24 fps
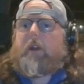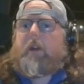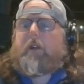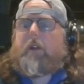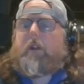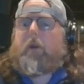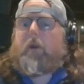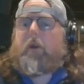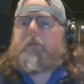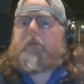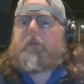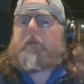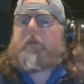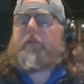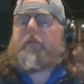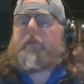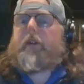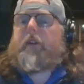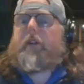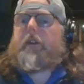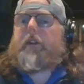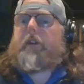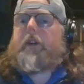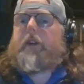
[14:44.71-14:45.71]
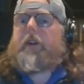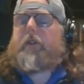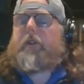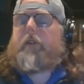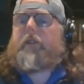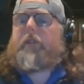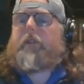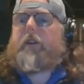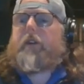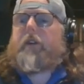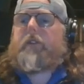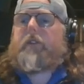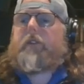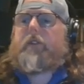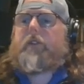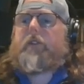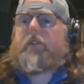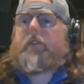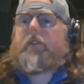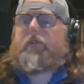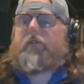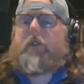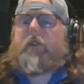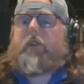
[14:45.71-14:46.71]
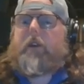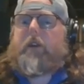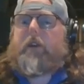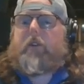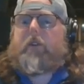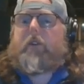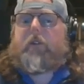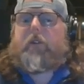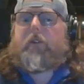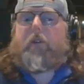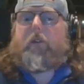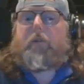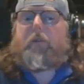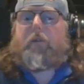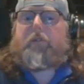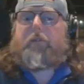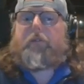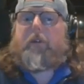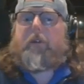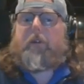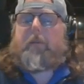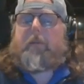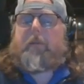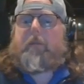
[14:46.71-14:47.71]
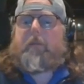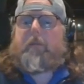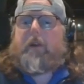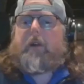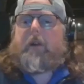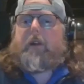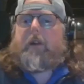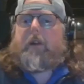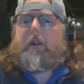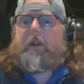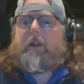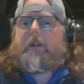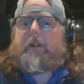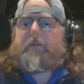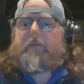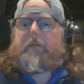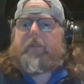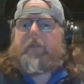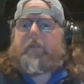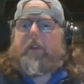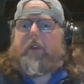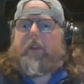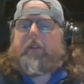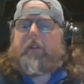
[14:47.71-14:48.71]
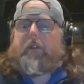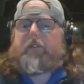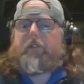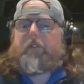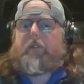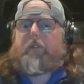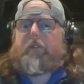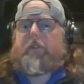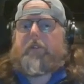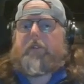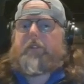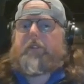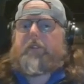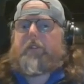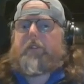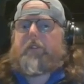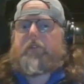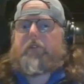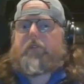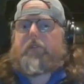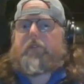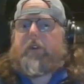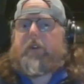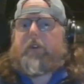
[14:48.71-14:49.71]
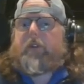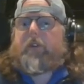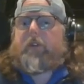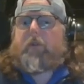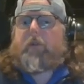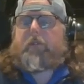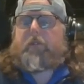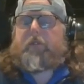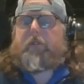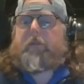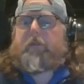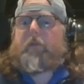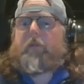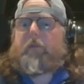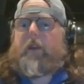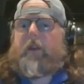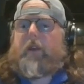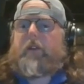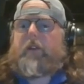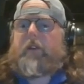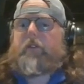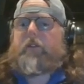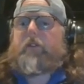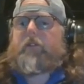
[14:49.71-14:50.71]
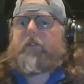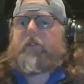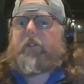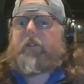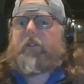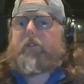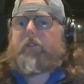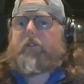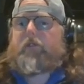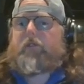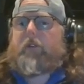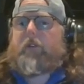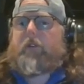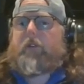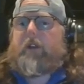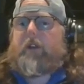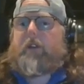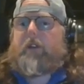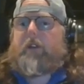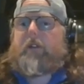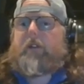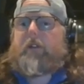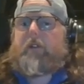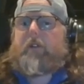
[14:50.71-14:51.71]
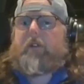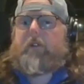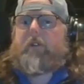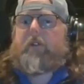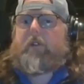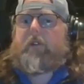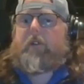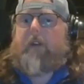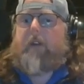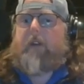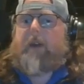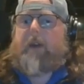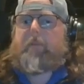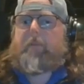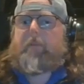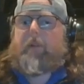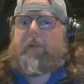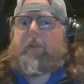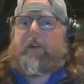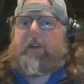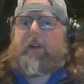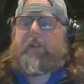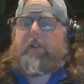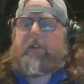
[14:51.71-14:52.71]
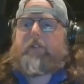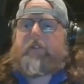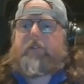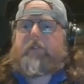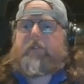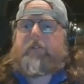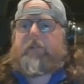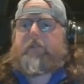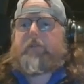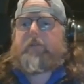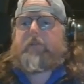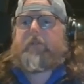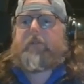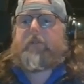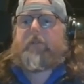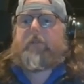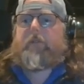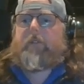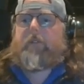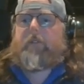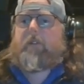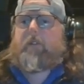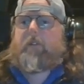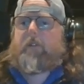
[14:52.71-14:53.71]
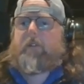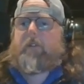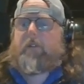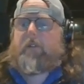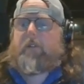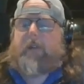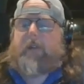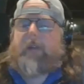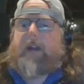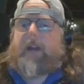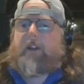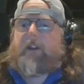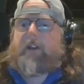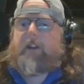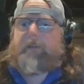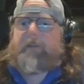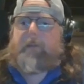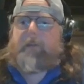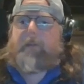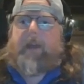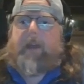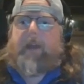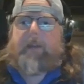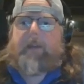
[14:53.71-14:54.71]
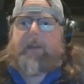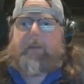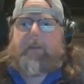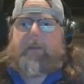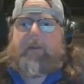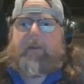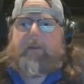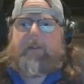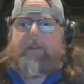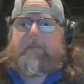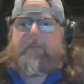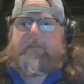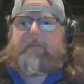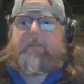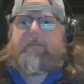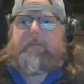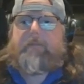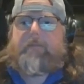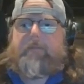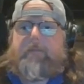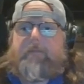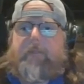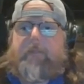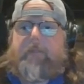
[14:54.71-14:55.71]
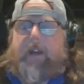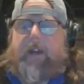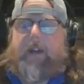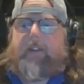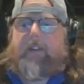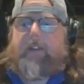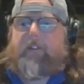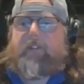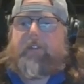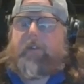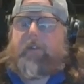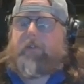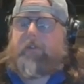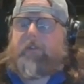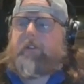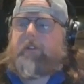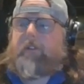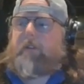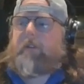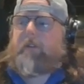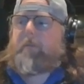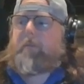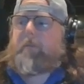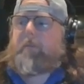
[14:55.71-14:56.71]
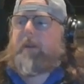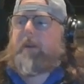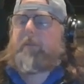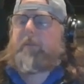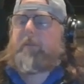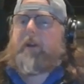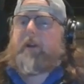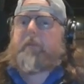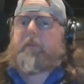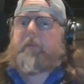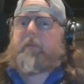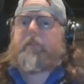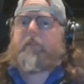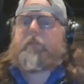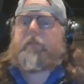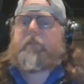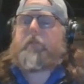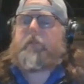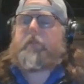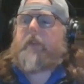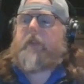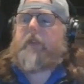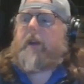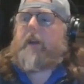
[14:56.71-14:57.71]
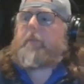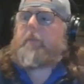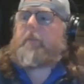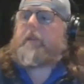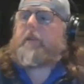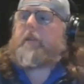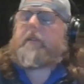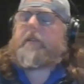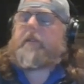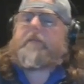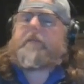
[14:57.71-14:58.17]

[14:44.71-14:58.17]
go from Philadelphia to Detroit, or go from Arizona to Detroit, go from the Raiders to Detroit. That player's not going to be mad about it. I just don't see a big blockbuster move happening.